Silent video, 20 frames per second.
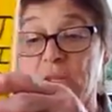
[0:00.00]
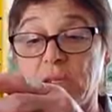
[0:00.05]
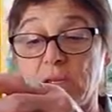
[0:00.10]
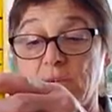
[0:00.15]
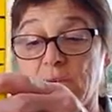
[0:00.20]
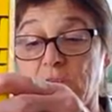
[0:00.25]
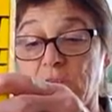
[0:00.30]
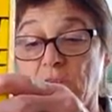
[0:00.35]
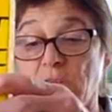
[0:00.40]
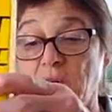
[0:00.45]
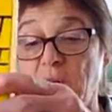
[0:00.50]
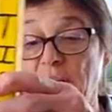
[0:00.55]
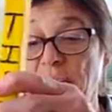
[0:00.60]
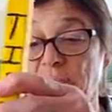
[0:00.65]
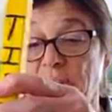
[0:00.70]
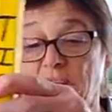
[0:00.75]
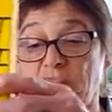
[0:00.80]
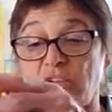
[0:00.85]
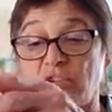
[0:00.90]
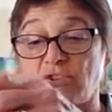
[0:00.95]
and you
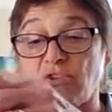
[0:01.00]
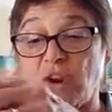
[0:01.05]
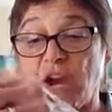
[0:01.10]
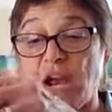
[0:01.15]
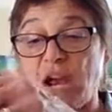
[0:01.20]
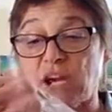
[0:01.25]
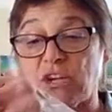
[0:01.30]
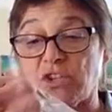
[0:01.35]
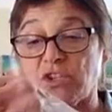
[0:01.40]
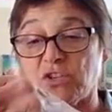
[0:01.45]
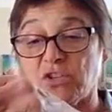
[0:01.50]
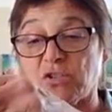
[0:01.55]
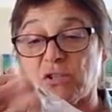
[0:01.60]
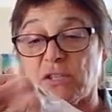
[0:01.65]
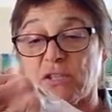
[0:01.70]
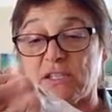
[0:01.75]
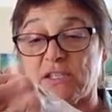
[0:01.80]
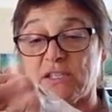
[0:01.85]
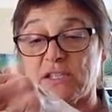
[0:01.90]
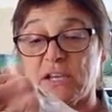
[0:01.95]
have a contracture,
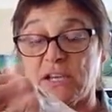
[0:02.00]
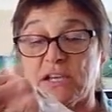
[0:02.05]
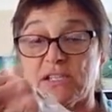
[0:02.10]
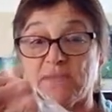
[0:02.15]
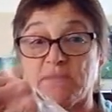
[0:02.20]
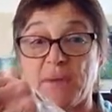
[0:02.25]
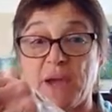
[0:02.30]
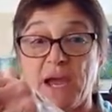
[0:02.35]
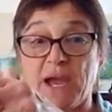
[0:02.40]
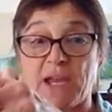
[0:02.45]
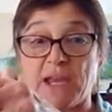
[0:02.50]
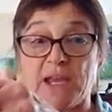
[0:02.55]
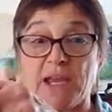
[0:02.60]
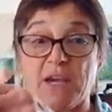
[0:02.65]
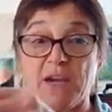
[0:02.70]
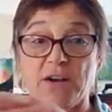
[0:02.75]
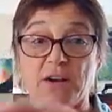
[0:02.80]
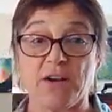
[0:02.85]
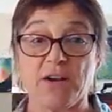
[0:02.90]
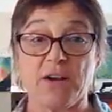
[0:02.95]
let's say it's back
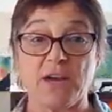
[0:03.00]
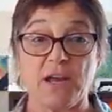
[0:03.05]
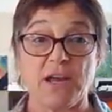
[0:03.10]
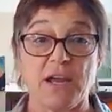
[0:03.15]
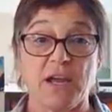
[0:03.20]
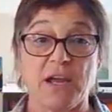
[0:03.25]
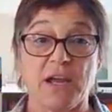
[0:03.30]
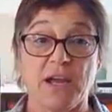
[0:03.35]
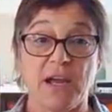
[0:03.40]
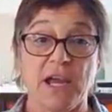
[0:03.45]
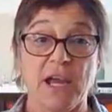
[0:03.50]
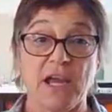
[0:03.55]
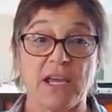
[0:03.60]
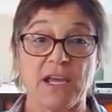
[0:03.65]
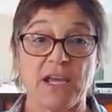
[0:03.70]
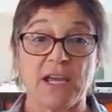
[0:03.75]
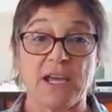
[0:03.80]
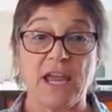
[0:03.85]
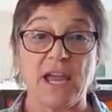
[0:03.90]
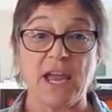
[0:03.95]
here, and
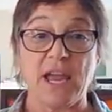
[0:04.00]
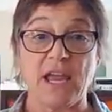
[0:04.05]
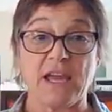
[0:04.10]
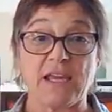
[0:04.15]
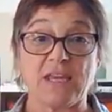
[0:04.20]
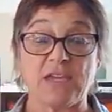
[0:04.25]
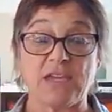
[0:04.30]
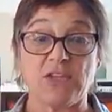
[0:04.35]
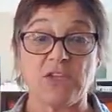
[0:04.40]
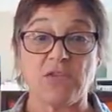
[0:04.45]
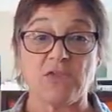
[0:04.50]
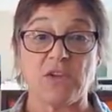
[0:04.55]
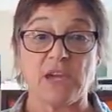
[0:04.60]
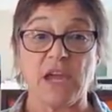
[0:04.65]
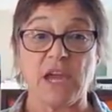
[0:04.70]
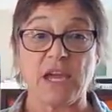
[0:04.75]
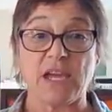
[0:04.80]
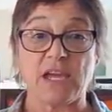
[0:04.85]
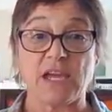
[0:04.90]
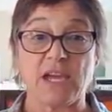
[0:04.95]
you
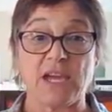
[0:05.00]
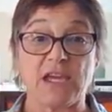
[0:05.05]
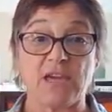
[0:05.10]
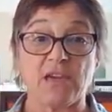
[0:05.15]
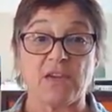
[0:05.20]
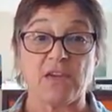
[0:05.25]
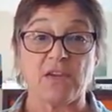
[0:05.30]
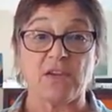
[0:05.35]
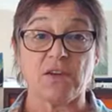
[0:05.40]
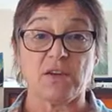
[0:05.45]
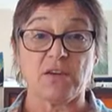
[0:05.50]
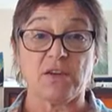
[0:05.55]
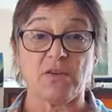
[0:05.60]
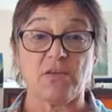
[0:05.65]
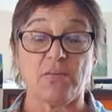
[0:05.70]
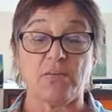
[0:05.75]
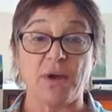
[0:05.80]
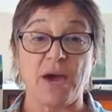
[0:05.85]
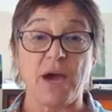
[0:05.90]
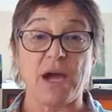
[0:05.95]
can't get
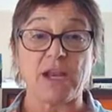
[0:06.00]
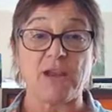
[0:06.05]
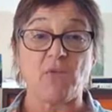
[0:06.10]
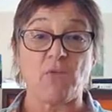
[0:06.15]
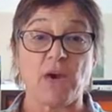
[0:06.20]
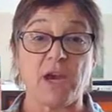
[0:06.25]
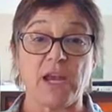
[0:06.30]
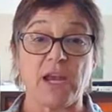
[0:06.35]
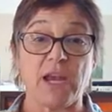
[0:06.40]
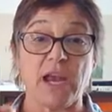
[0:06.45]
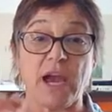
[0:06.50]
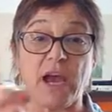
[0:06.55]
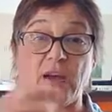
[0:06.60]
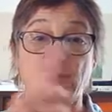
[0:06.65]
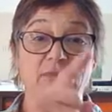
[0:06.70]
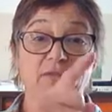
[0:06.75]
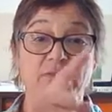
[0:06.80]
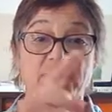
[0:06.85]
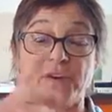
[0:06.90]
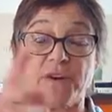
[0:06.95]
your body weight
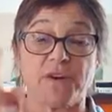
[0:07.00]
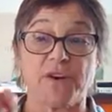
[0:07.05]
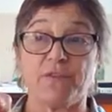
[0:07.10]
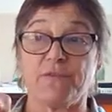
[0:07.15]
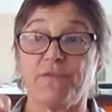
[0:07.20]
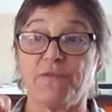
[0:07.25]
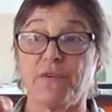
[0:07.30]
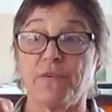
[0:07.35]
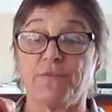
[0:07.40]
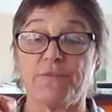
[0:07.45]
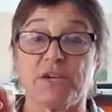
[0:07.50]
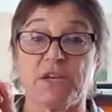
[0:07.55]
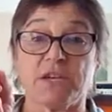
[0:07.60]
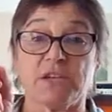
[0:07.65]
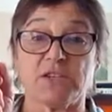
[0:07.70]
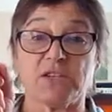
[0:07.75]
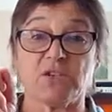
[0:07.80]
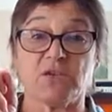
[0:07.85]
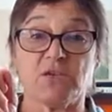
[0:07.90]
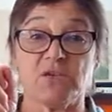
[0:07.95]
out in front of your foot
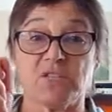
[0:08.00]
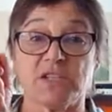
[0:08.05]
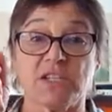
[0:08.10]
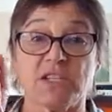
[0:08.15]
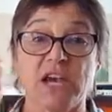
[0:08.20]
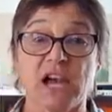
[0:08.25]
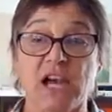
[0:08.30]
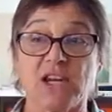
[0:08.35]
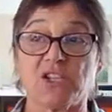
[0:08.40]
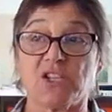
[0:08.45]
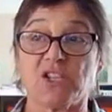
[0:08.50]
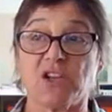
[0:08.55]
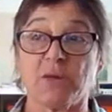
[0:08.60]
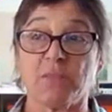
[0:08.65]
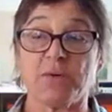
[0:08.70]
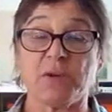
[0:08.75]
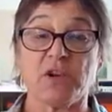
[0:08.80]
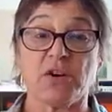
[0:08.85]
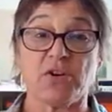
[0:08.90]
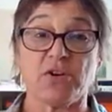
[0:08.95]
because who's attached
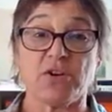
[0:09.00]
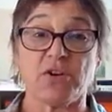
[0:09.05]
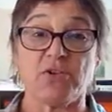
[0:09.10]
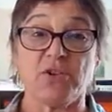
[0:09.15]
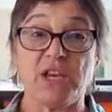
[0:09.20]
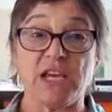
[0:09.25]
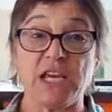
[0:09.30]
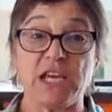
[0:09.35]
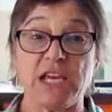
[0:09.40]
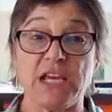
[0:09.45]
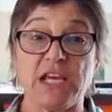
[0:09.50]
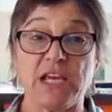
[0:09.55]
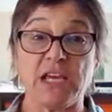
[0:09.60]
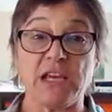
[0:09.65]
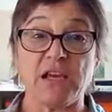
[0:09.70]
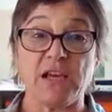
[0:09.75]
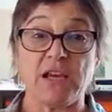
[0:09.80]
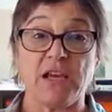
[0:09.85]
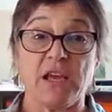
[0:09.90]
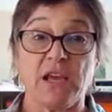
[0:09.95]
up here? Your knee,
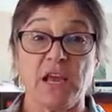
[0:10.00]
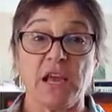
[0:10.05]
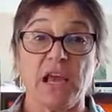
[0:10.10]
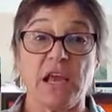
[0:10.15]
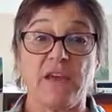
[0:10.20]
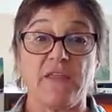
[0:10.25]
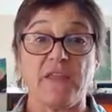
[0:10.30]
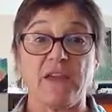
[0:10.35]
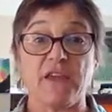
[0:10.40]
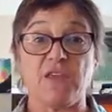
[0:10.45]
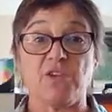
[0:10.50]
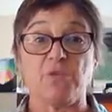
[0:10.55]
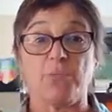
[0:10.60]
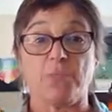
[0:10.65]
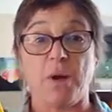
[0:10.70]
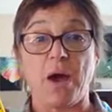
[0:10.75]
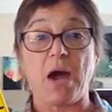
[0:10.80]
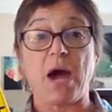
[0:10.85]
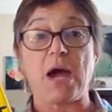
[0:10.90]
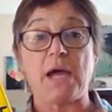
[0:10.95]
and then your
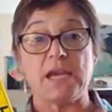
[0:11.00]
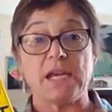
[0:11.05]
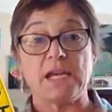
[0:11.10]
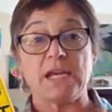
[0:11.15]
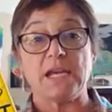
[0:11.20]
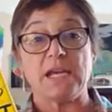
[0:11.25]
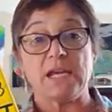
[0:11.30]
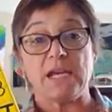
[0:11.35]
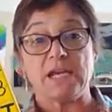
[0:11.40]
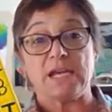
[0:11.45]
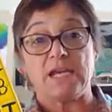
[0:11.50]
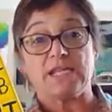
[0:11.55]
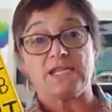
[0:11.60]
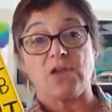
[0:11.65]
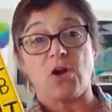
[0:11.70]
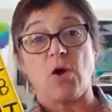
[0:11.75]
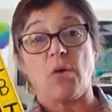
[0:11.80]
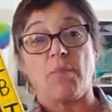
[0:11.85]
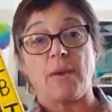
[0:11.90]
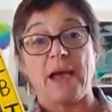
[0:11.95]
body is
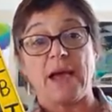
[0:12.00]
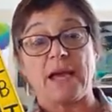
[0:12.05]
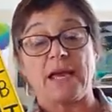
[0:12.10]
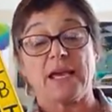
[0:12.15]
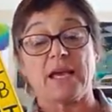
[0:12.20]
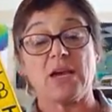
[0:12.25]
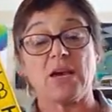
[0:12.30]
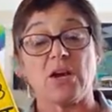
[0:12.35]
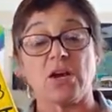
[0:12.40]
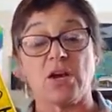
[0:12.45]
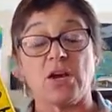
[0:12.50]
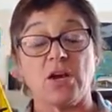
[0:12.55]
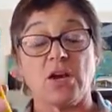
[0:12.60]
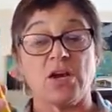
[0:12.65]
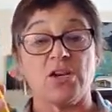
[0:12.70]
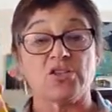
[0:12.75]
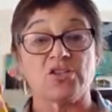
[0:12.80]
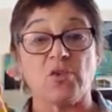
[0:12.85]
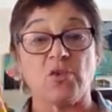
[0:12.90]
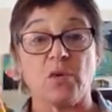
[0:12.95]
all back
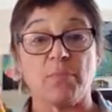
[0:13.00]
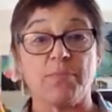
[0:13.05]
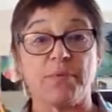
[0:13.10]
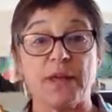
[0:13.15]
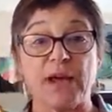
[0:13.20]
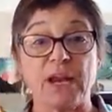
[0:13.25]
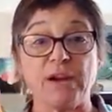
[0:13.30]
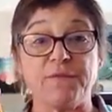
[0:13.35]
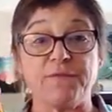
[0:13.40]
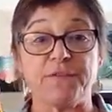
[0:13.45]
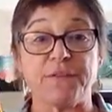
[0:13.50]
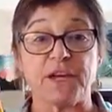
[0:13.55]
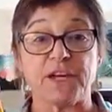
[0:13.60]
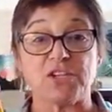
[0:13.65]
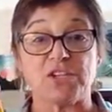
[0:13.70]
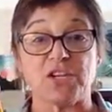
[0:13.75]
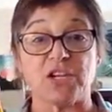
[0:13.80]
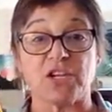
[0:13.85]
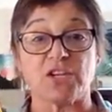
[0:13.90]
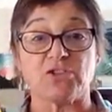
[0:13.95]
here. So a plantar
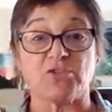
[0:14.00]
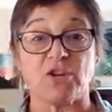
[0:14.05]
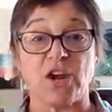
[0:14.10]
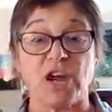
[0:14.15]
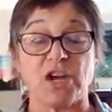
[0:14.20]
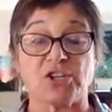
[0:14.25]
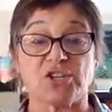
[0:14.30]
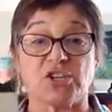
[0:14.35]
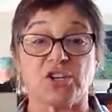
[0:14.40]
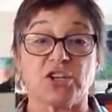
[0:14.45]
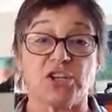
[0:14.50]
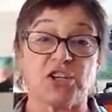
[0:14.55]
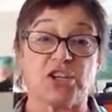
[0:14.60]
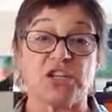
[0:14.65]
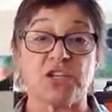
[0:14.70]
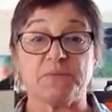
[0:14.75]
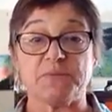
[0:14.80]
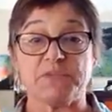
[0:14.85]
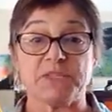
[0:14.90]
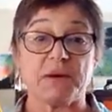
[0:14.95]
flexion contraction can
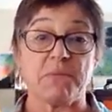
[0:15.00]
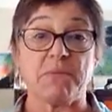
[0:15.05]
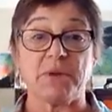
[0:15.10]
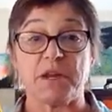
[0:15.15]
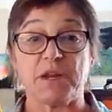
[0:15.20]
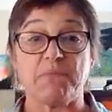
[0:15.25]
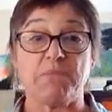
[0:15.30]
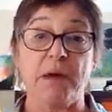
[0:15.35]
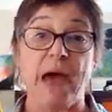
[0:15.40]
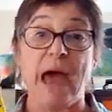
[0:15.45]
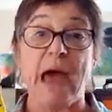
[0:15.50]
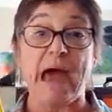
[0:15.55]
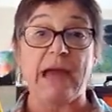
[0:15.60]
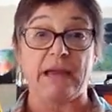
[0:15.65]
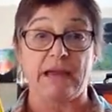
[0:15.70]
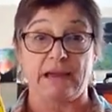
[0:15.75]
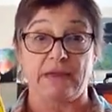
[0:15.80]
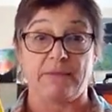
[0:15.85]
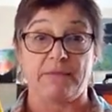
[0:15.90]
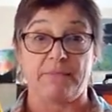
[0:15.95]
keep somebody back.